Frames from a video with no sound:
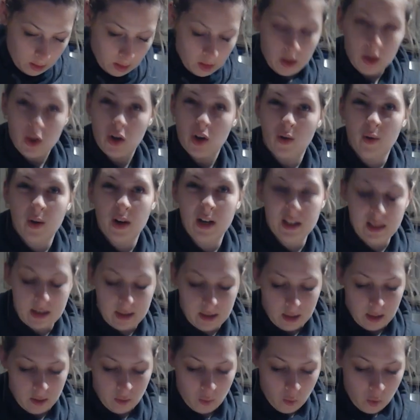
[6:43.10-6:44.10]
You don't want
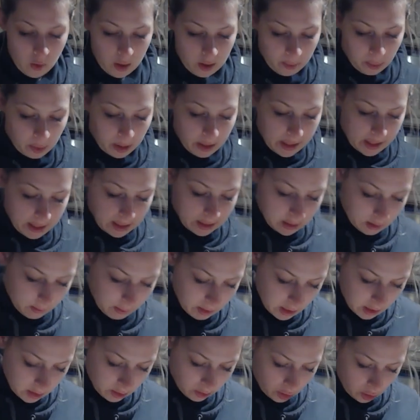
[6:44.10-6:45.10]
one place to
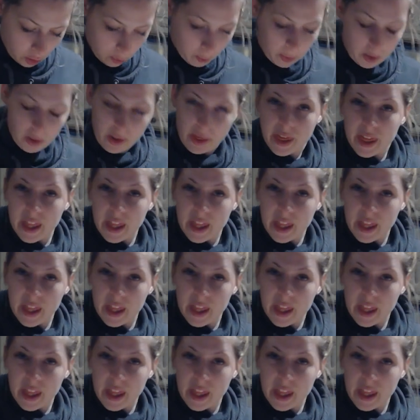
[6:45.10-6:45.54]
be super